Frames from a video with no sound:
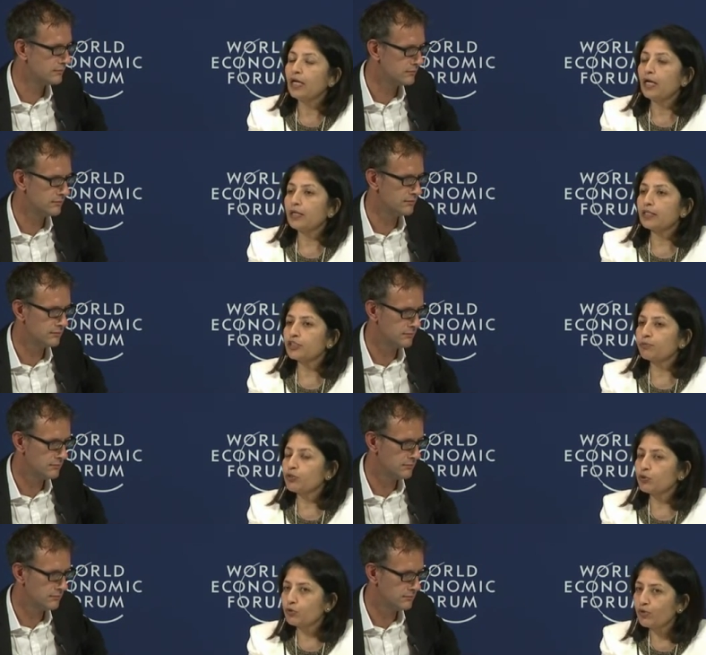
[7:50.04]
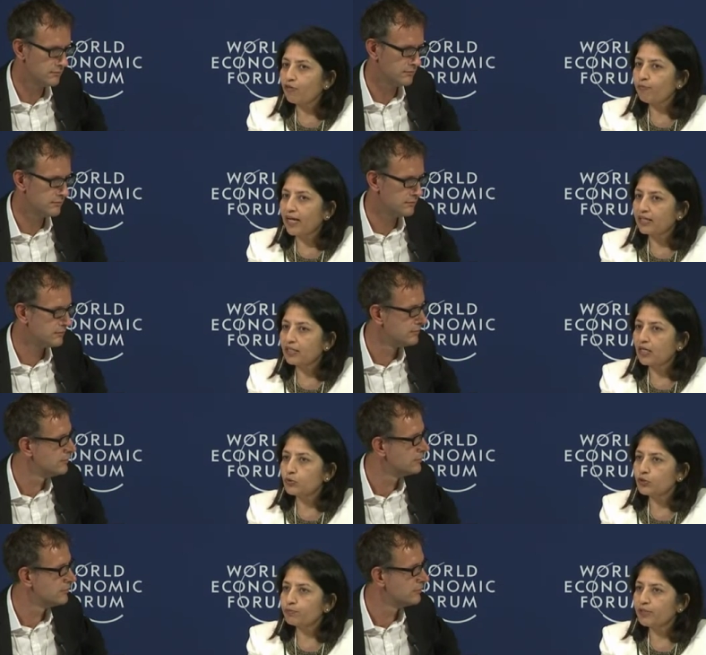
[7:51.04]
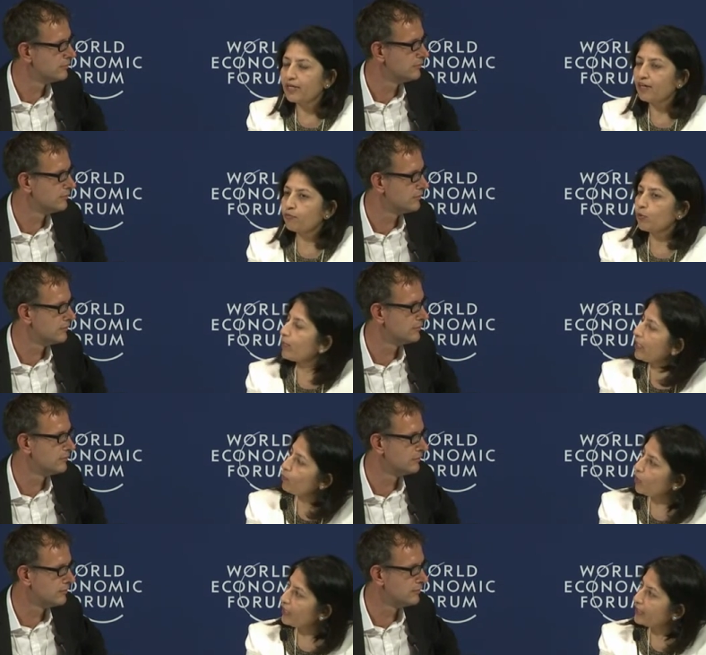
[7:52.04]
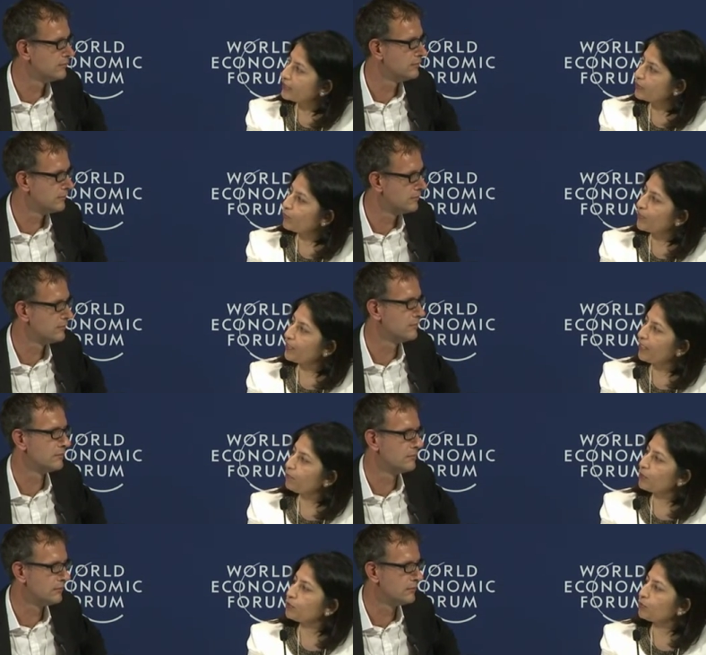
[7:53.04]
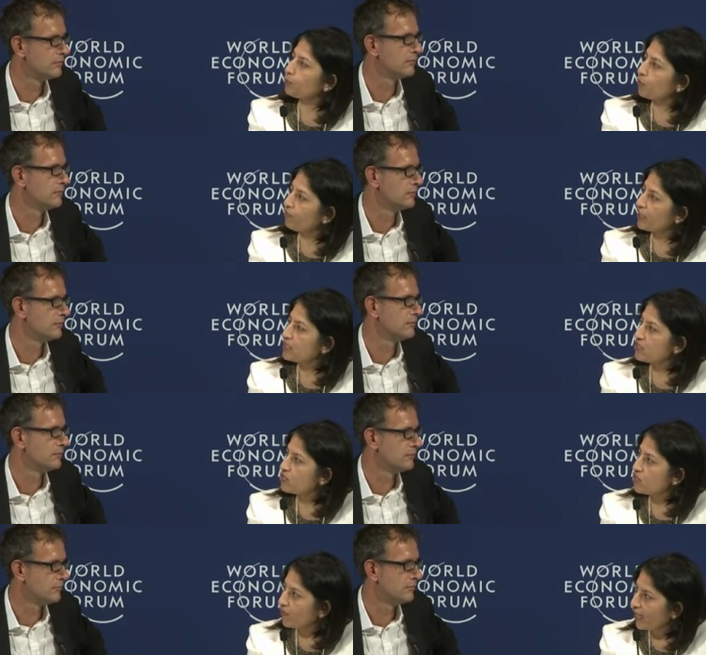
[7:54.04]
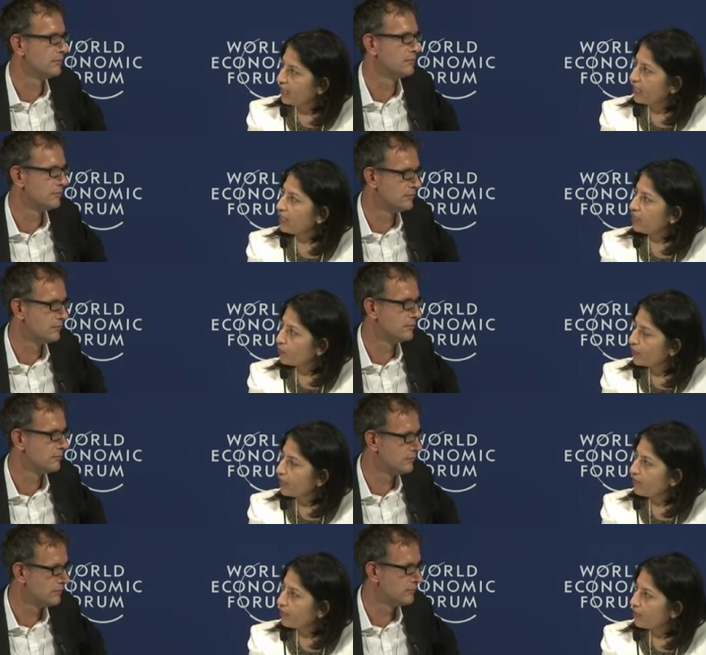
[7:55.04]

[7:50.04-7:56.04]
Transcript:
Speaker 1: uh, customers who don't have bank accounts but have mobile wallets, we are able to put funds directly into their